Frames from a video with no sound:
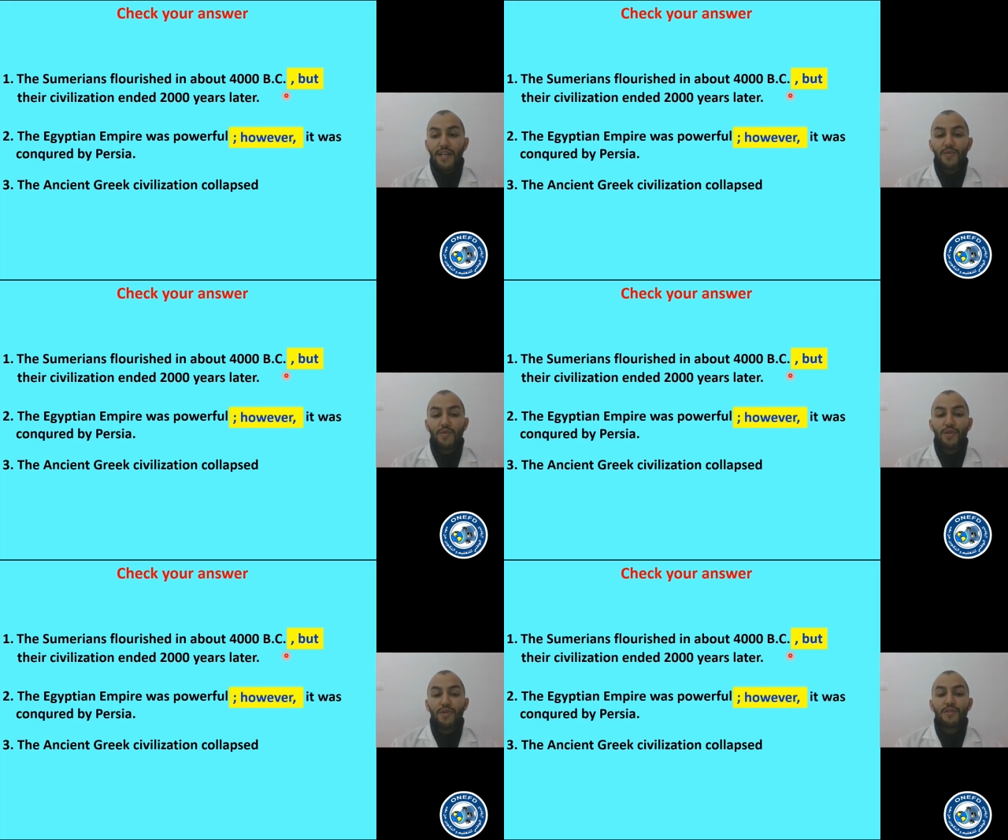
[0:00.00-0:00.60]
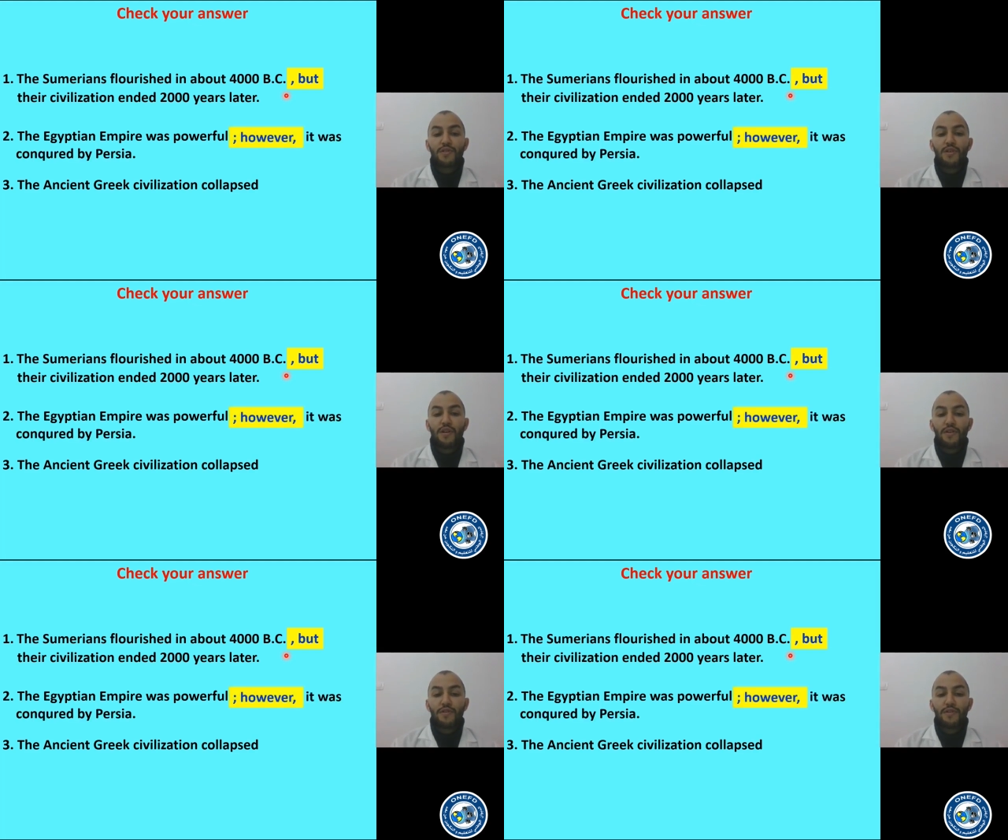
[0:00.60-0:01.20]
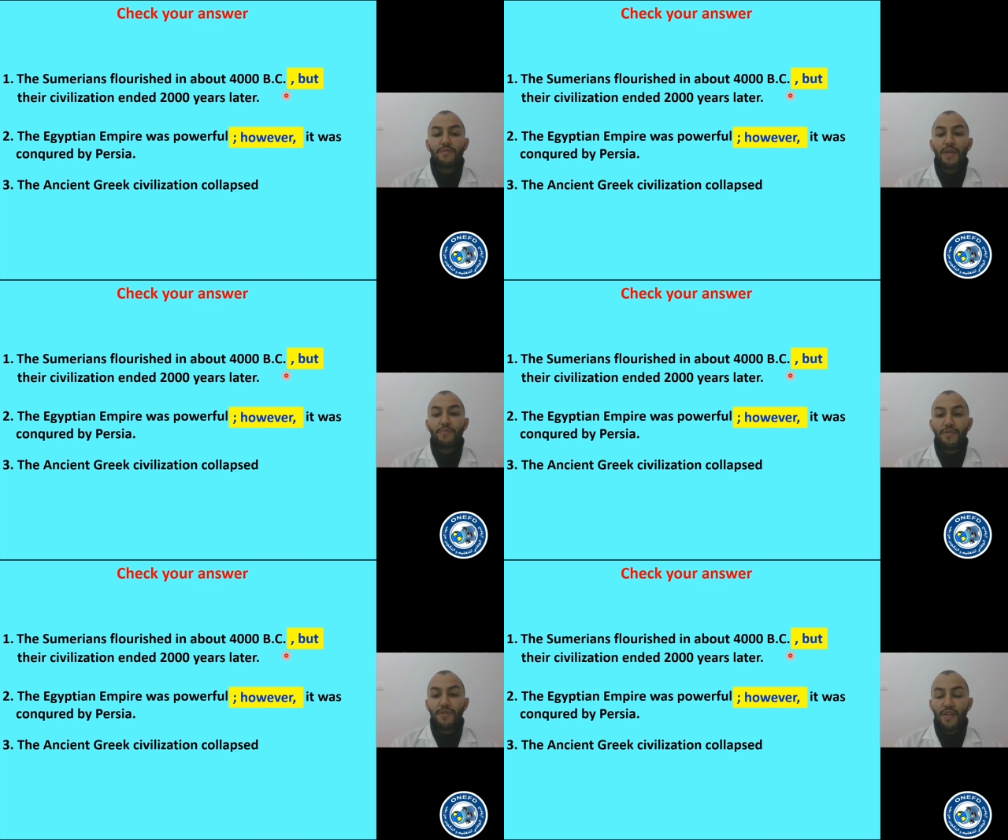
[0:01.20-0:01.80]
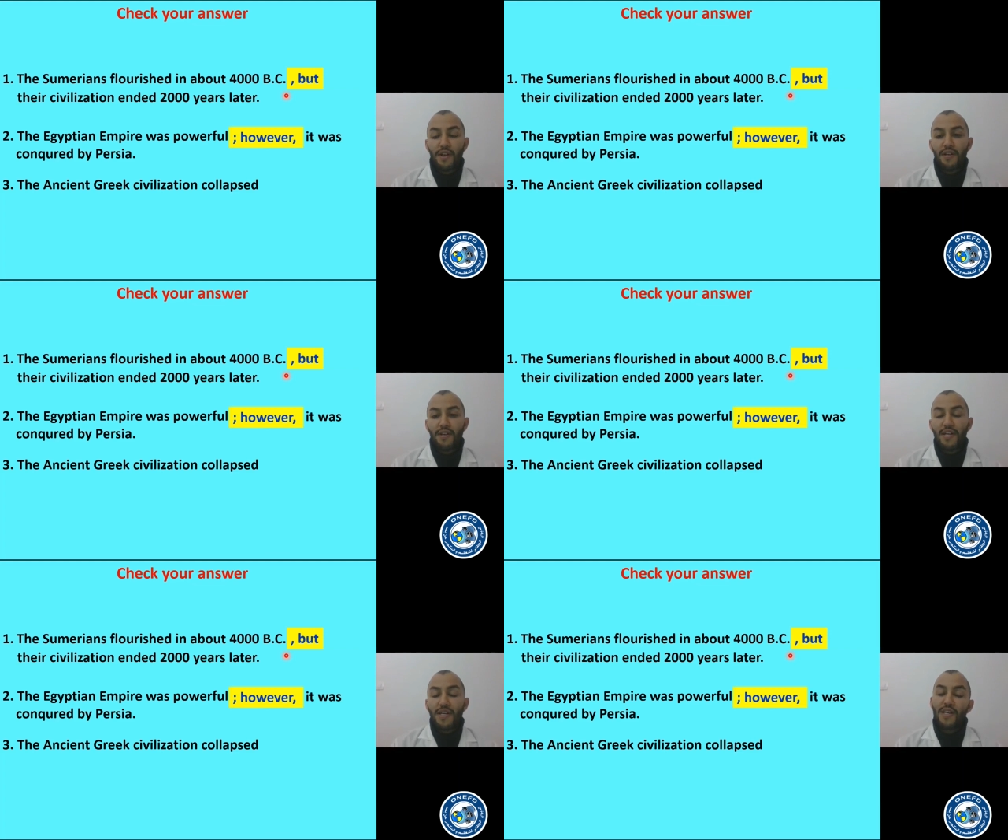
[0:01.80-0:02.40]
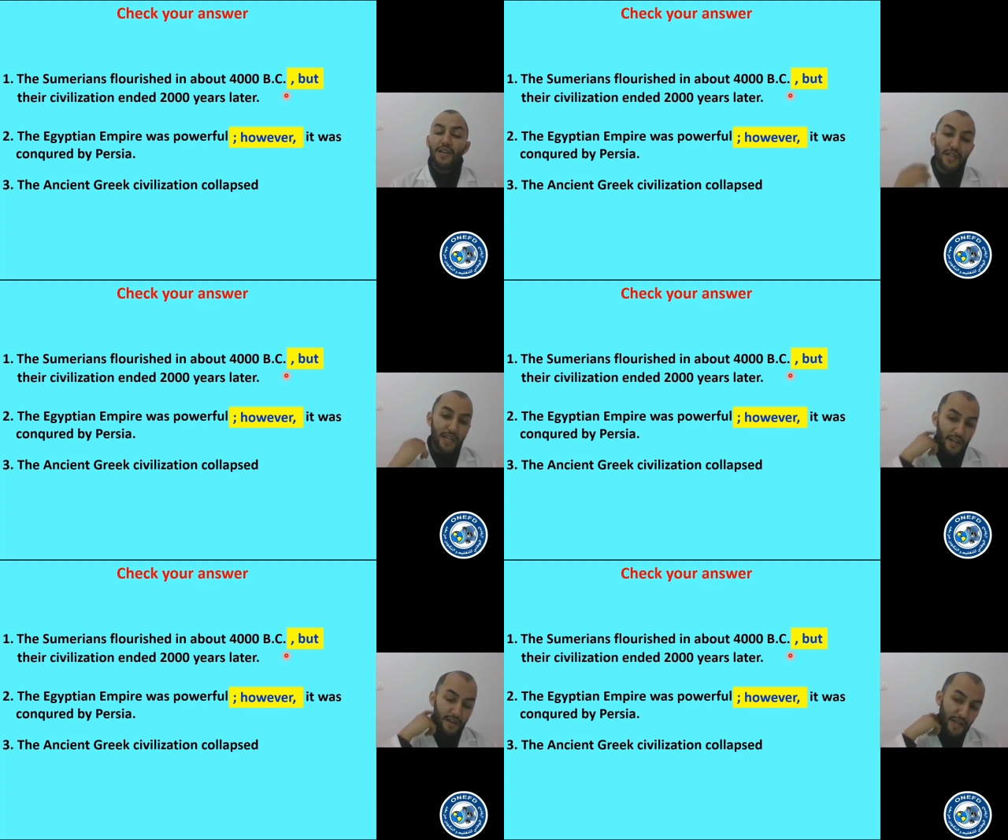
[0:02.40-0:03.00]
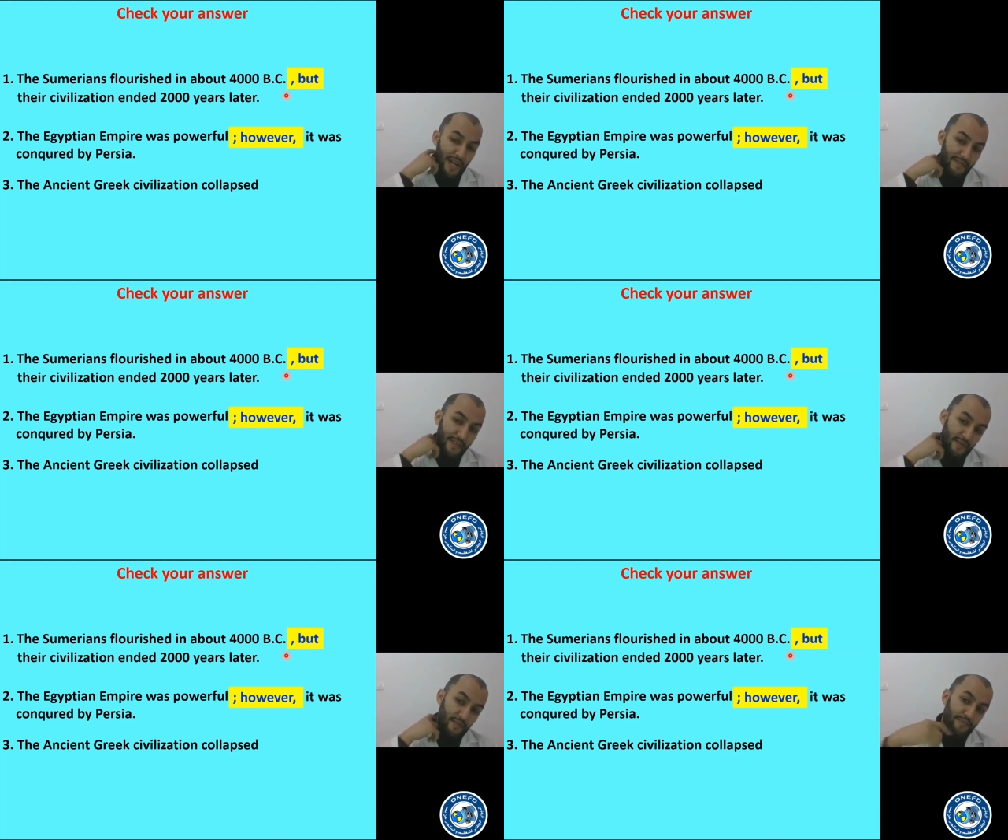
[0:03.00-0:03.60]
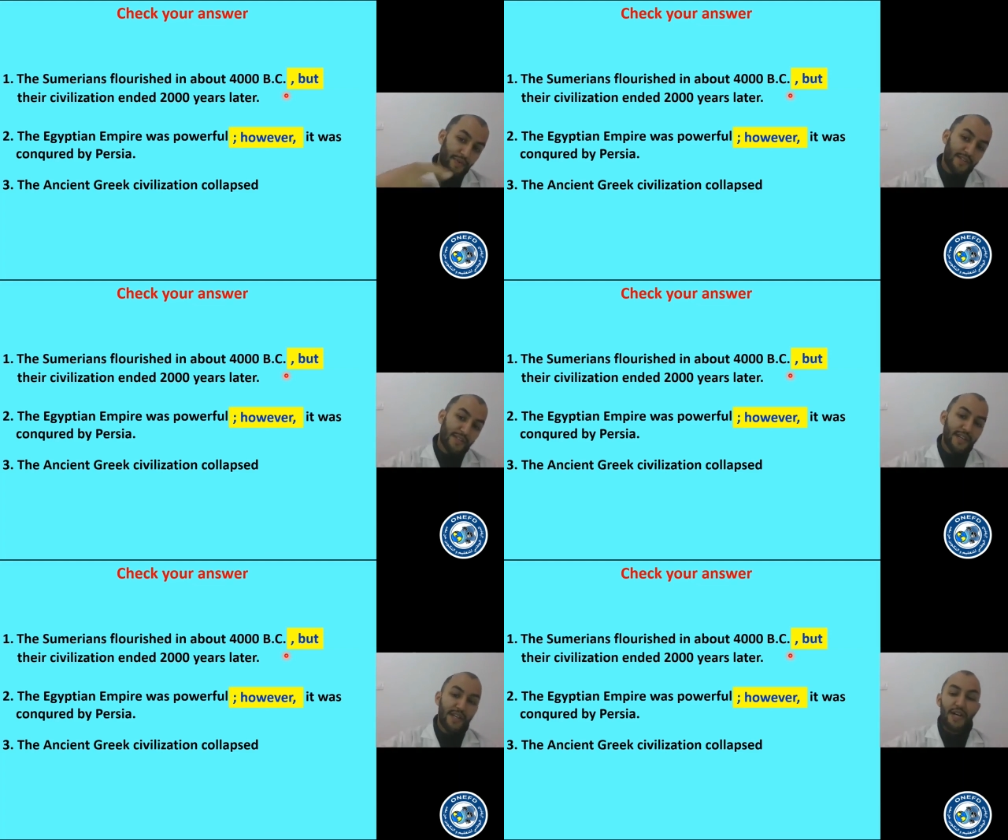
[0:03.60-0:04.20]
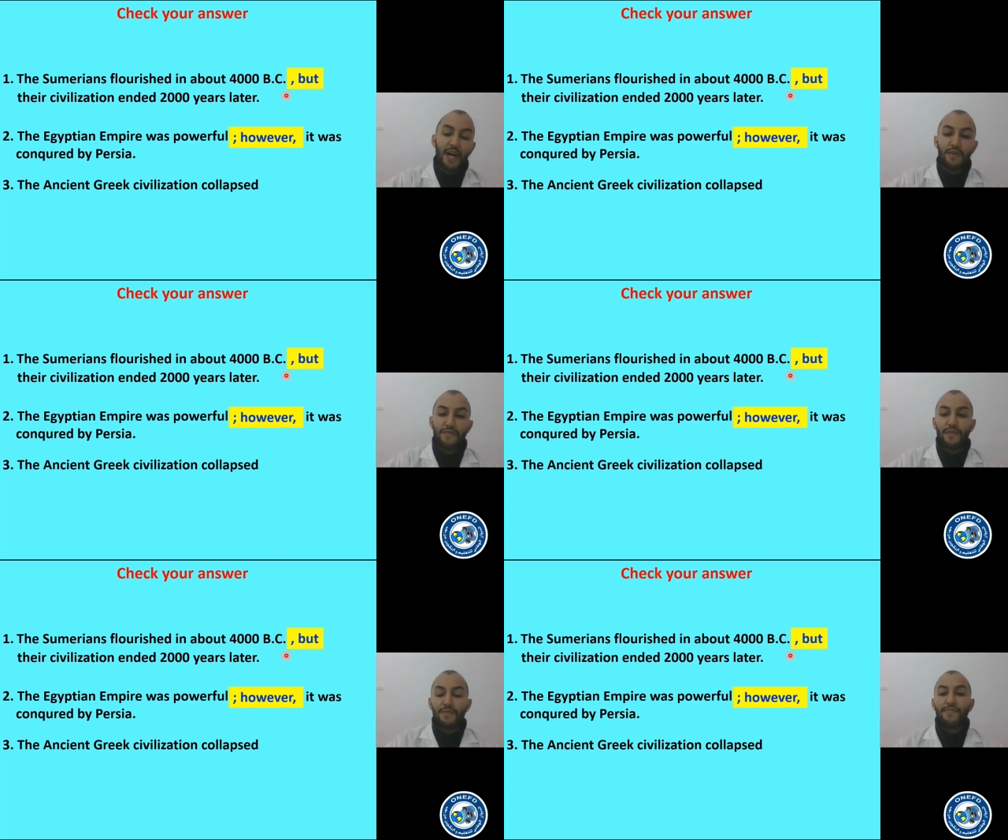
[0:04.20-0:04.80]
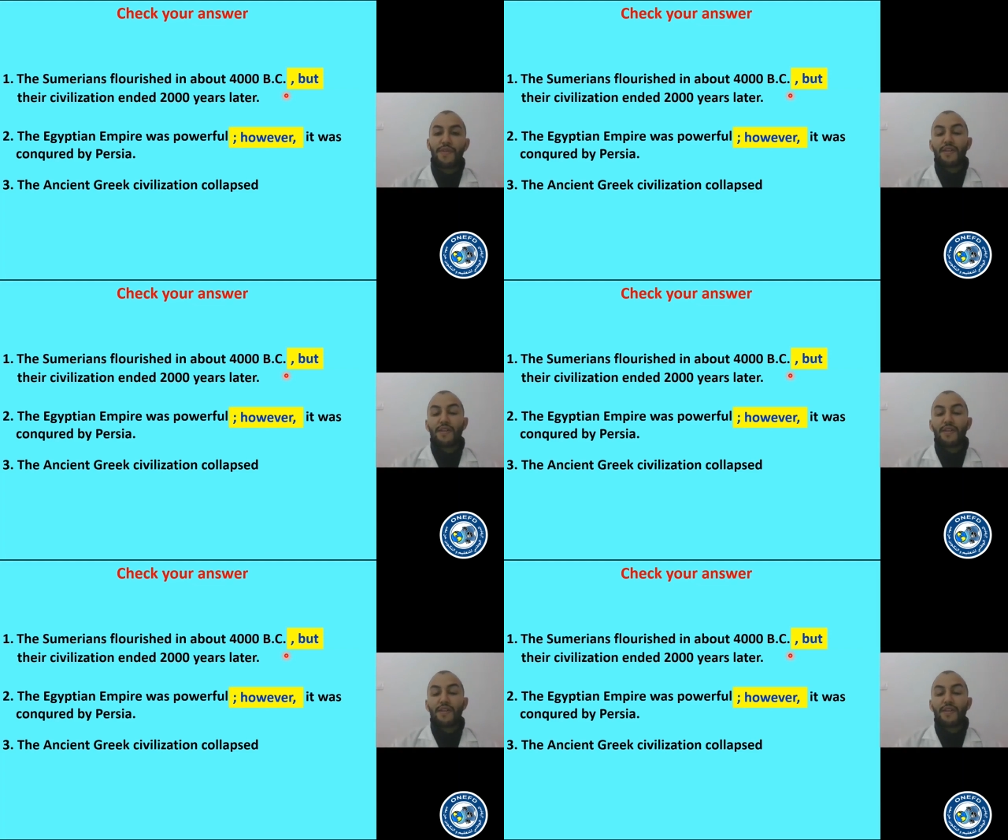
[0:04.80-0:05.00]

it was conquered by Persia. Now look here, you have here but and here however.